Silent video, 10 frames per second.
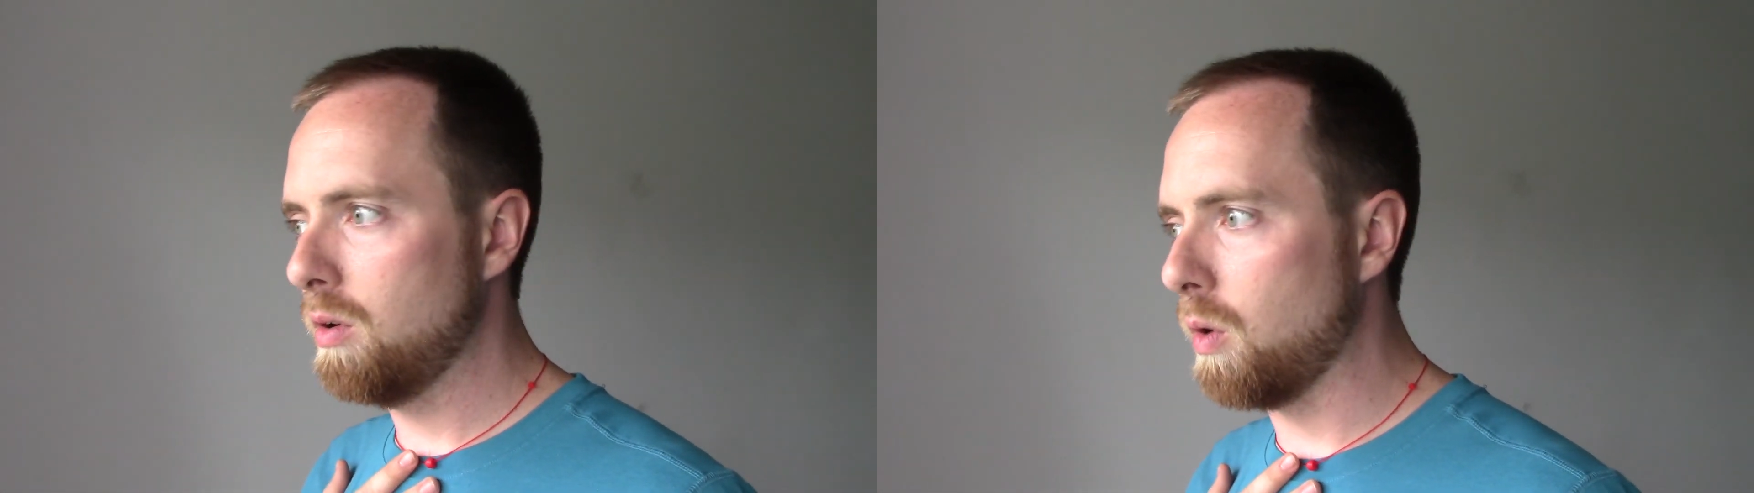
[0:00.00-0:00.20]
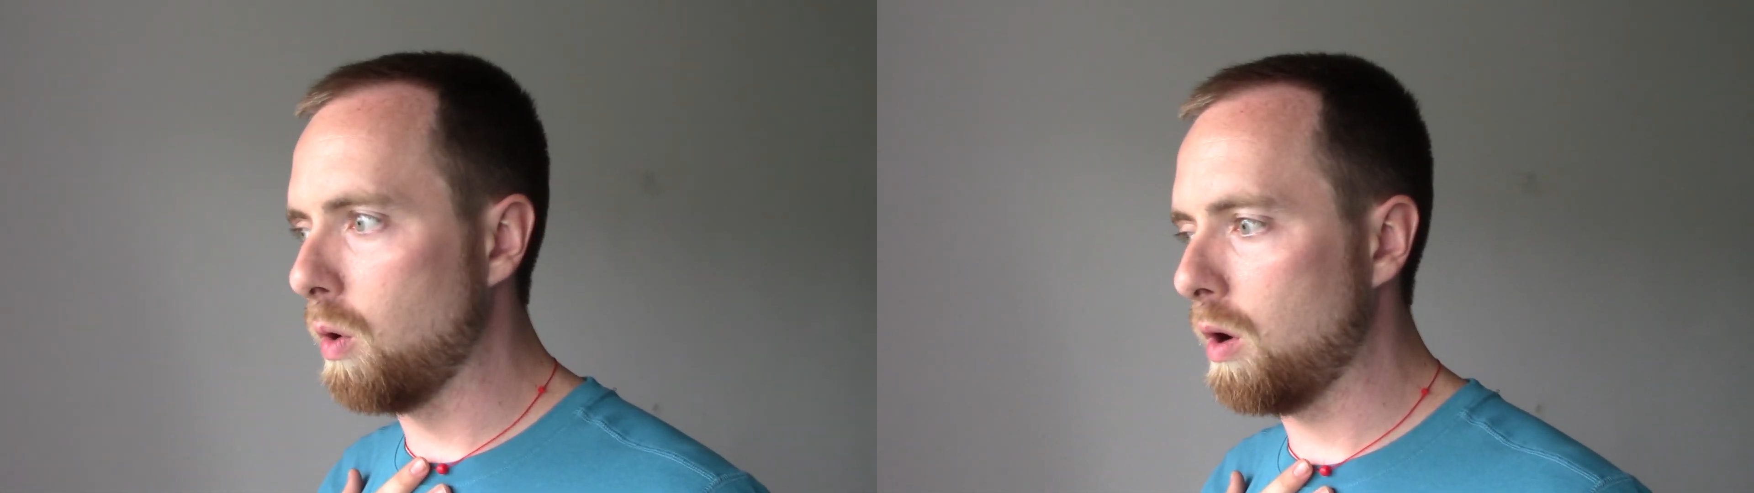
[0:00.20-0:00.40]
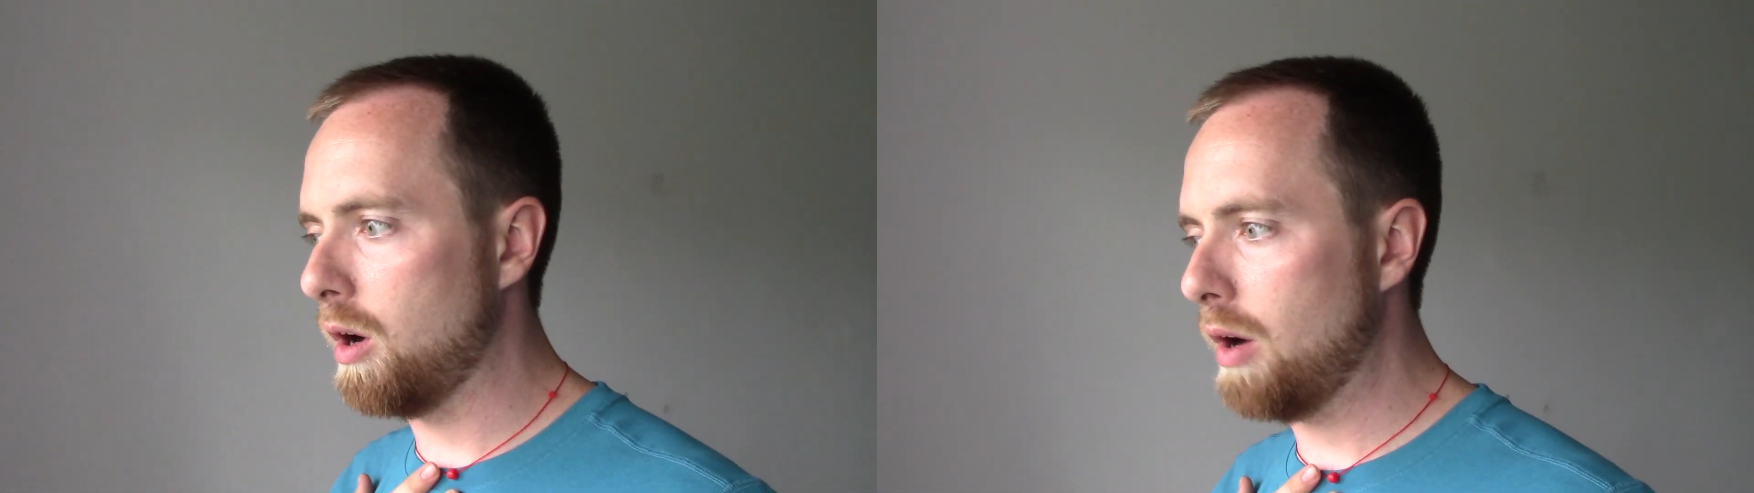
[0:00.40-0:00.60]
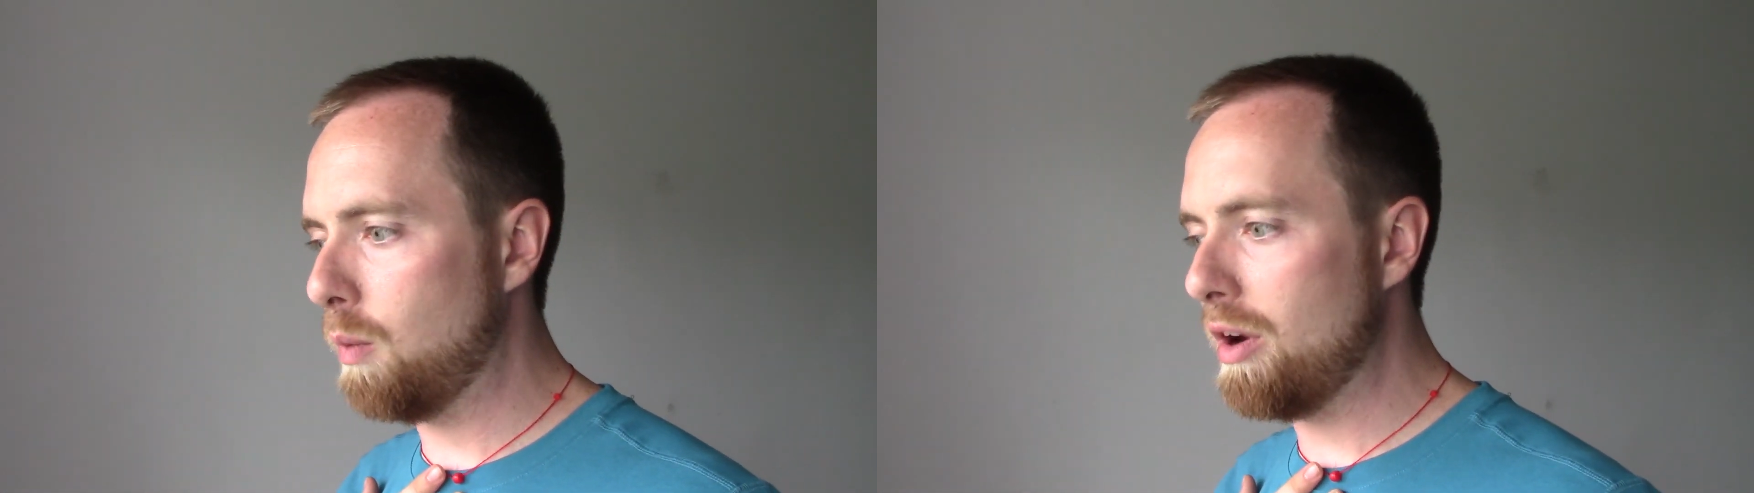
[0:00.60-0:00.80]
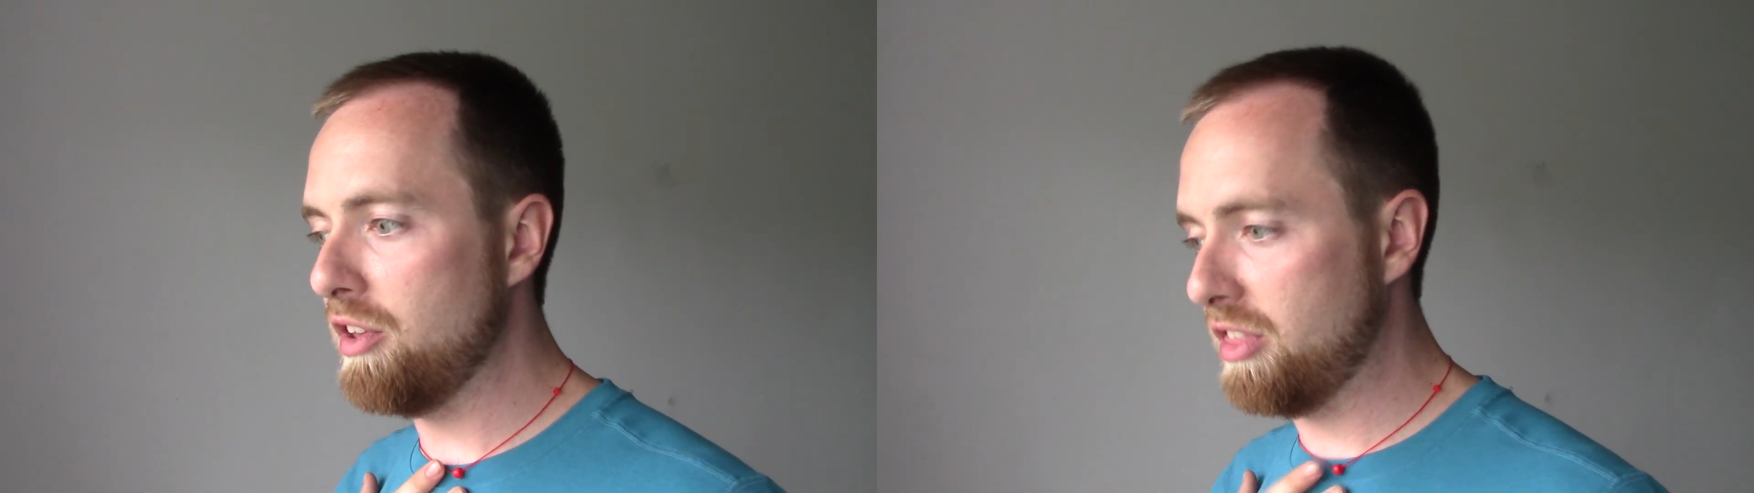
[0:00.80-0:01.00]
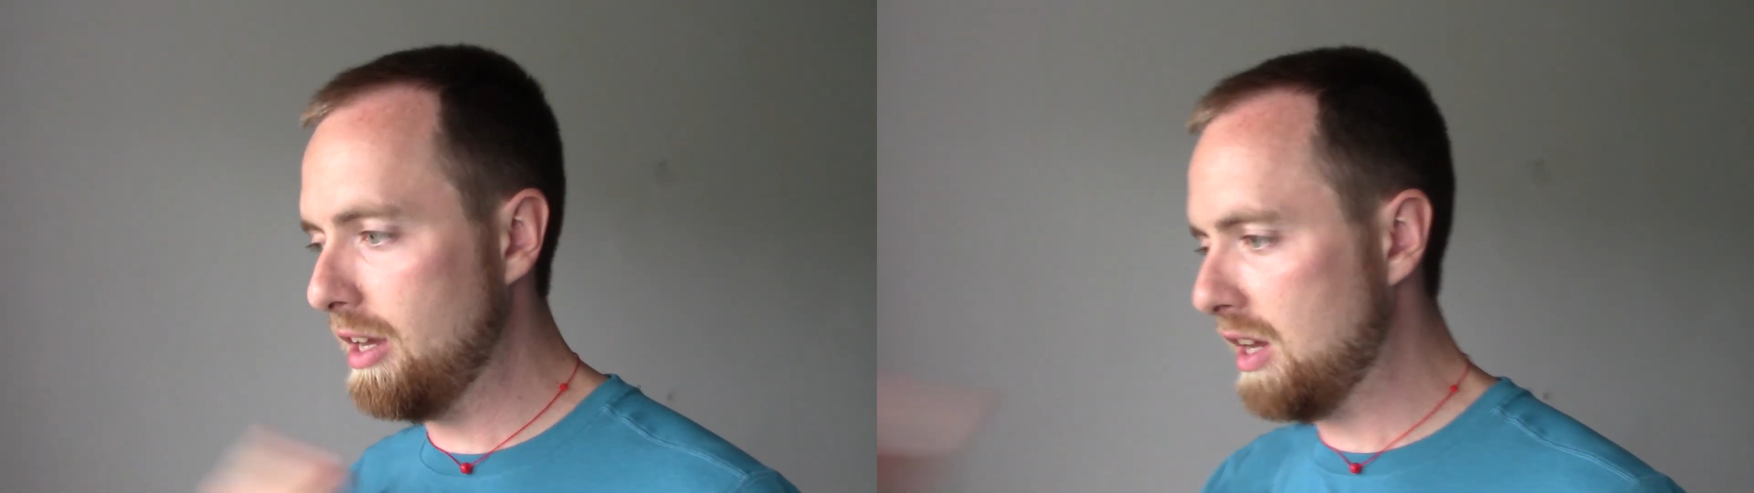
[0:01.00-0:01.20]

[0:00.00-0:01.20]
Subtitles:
or what you think